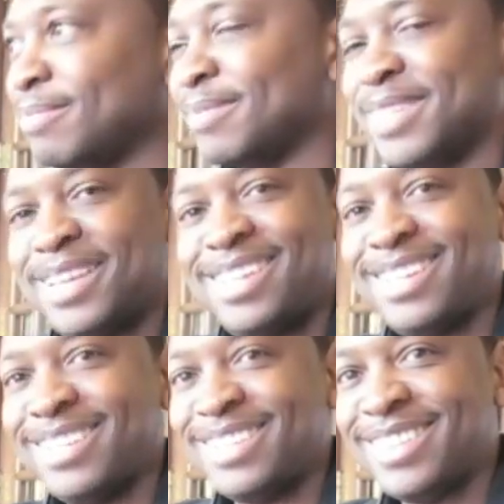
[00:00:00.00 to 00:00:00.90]
and he's
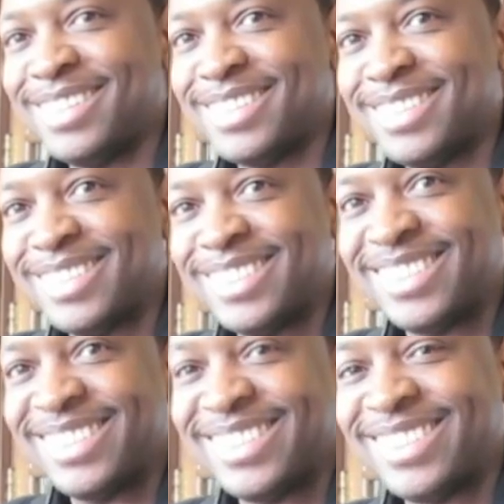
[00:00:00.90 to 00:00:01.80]
not my age, you
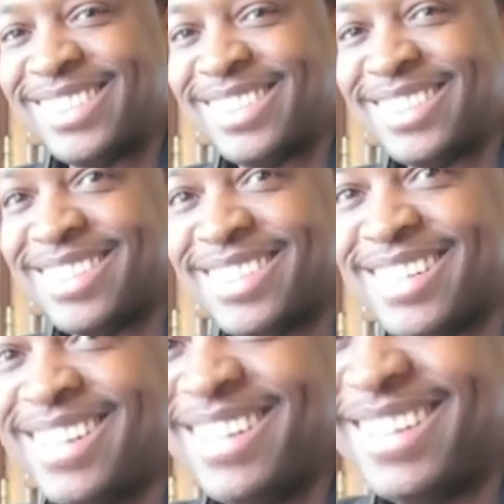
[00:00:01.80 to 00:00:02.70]
guys.
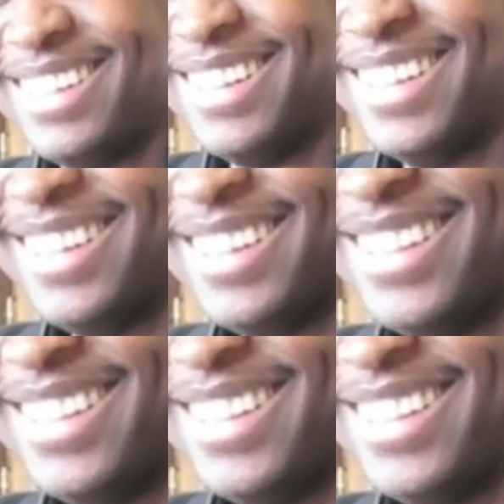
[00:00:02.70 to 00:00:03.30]
He's older than me.